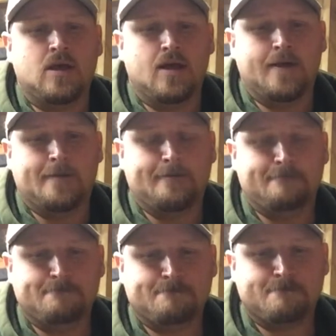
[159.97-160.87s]

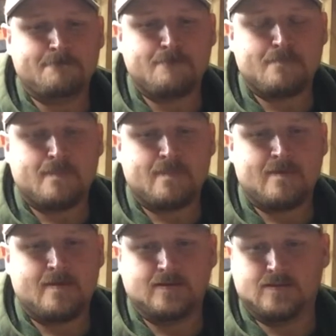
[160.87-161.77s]

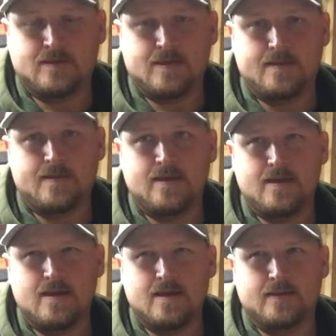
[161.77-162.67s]
Let's see,
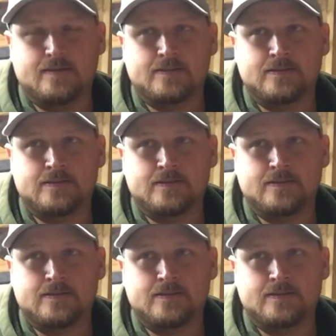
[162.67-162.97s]
the